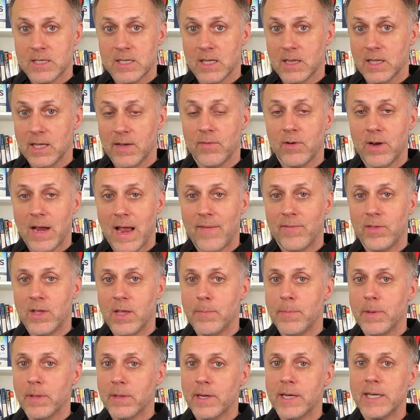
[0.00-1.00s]
the liver have the
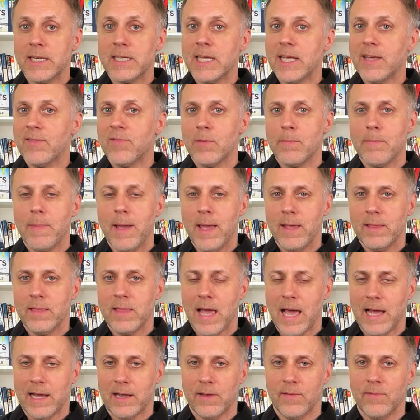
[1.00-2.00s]
ability to even make
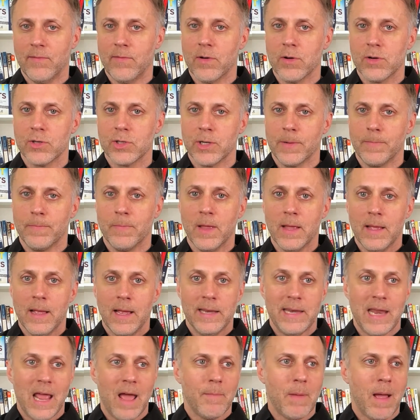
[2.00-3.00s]
that conversion?
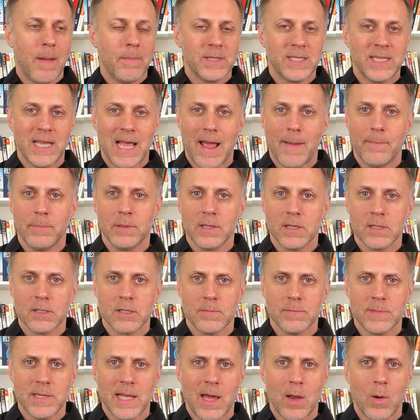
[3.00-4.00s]
And now my
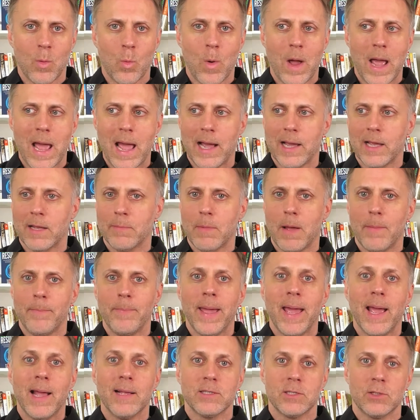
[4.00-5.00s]
metabolism's out of whack and my
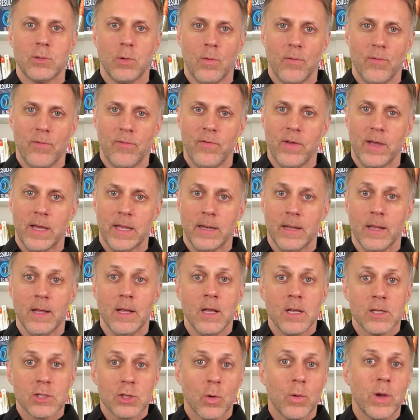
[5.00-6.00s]
pants don't fit.
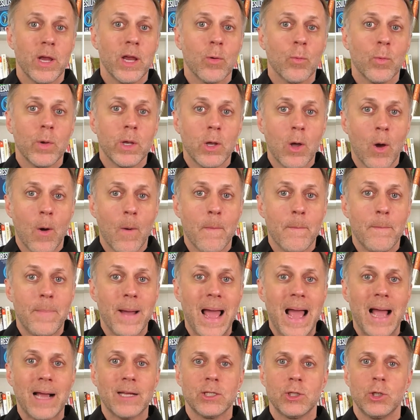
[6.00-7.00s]
So here we go
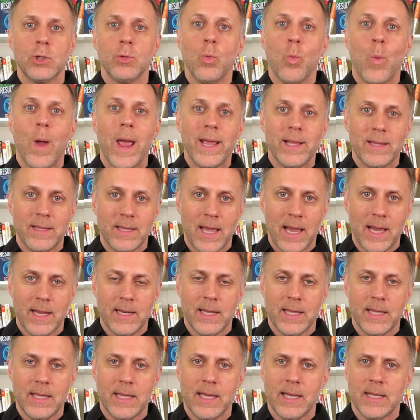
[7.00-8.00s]
back to weight gain
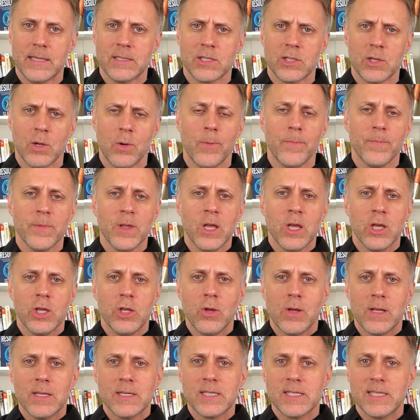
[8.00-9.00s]
again. So
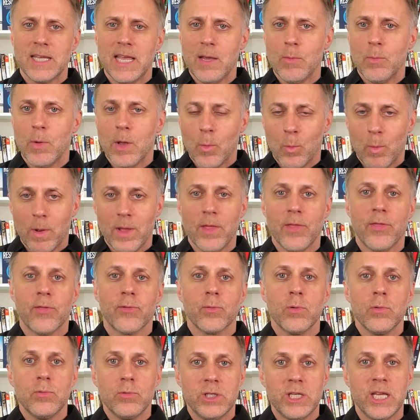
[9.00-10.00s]
you can see we went
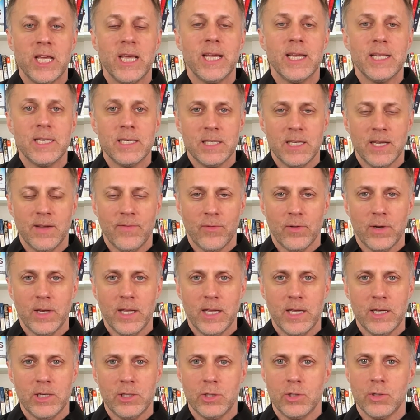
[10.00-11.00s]
through 10 different
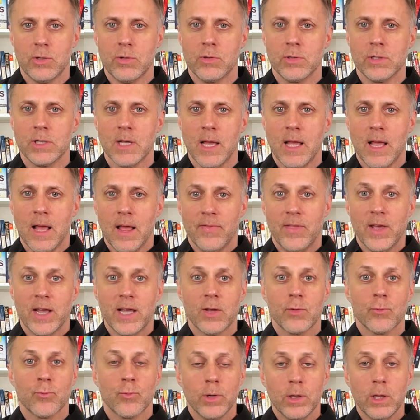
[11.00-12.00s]
issues that
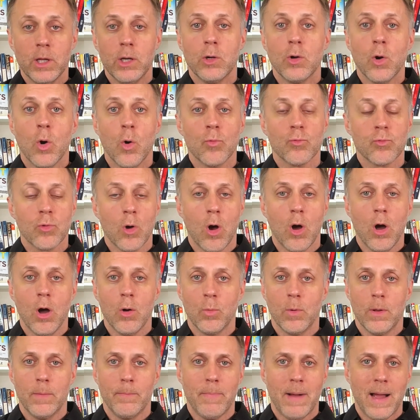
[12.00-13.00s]
can really go
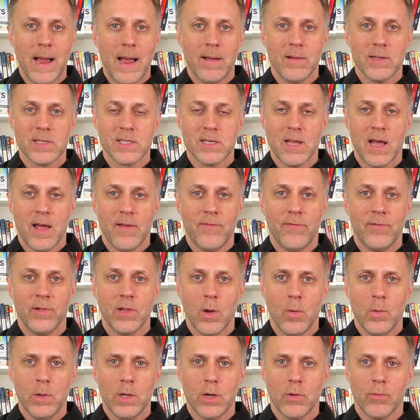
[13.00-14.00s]
wrong when bile is not
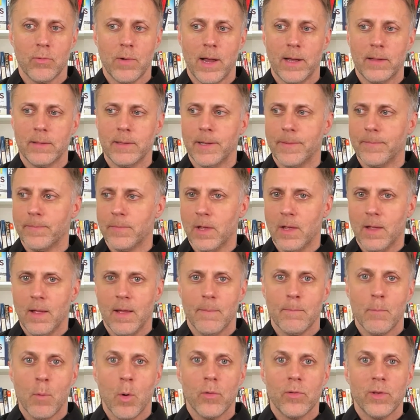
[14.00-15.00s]
flowing correctly, and
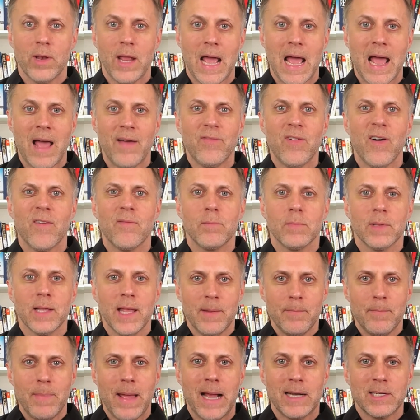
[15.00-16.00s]
more than half of them
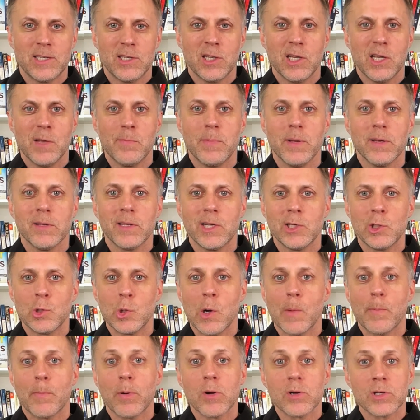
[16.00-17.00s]
led back to the ability
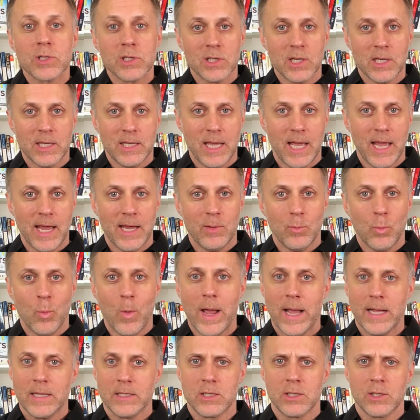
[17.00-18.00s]
to a person to gain
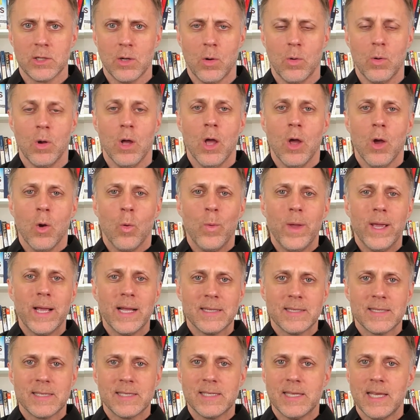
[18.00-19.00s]
weight. So we
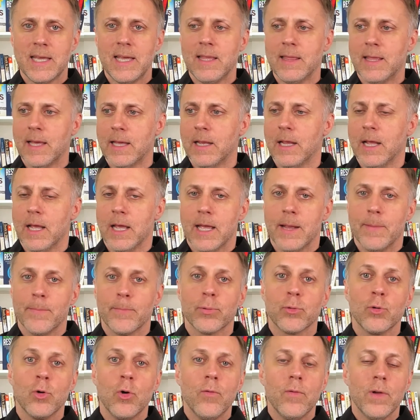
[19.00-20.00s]
can see that
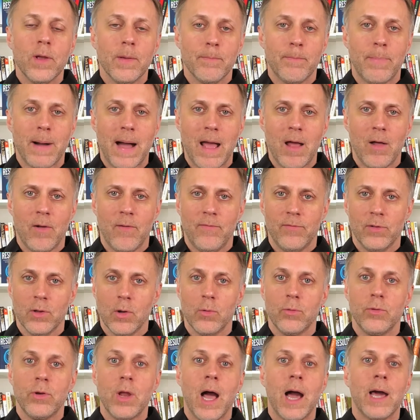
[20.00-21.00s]
improving bile
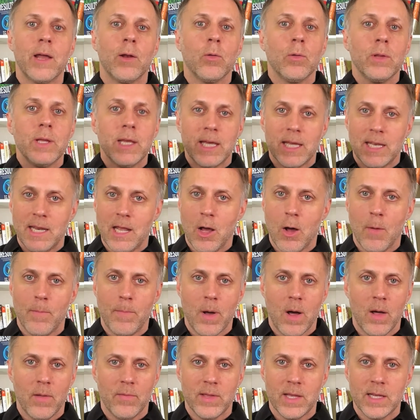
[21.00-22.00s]
flow not only can help
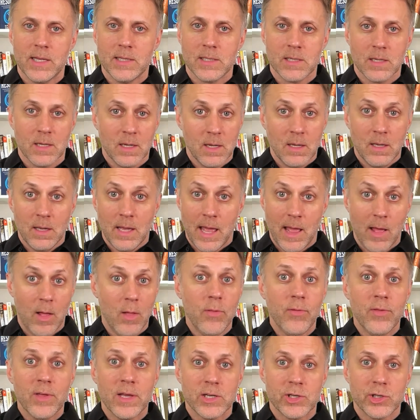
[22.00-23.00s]
all these
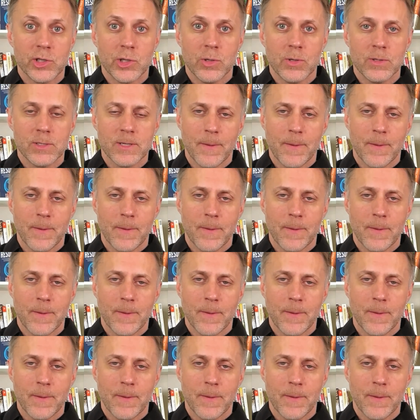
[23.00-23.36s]
health issues,